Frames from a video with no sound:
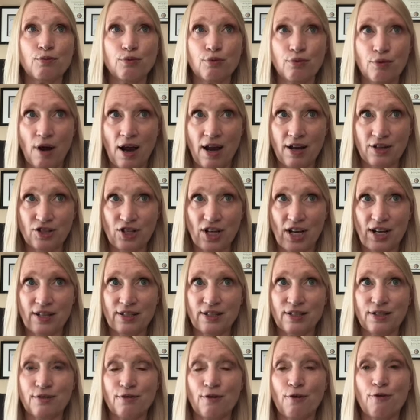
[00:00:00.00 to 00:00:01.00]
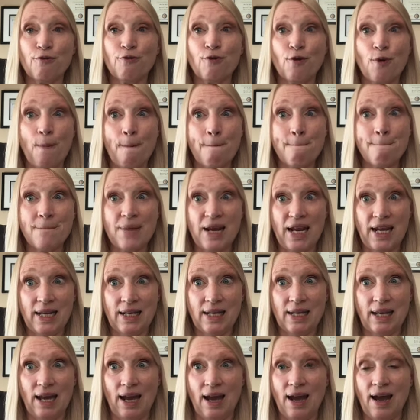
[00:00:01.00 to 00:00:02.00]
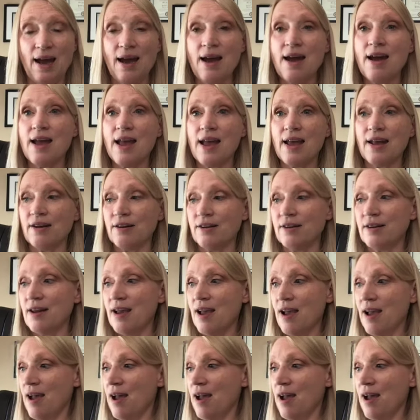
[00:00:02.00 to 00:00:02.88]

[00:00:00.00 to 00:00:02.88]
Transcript: projects for Mania, and